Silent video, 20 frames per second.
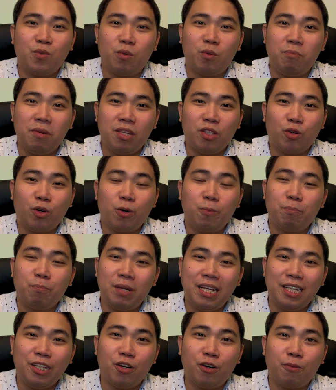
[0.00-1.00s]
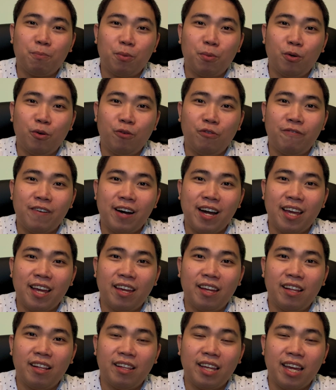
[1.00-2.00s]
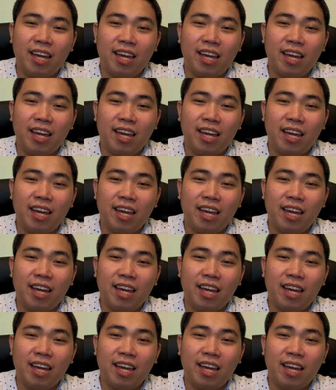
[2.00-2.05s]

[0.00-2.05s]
would be to complete your profile,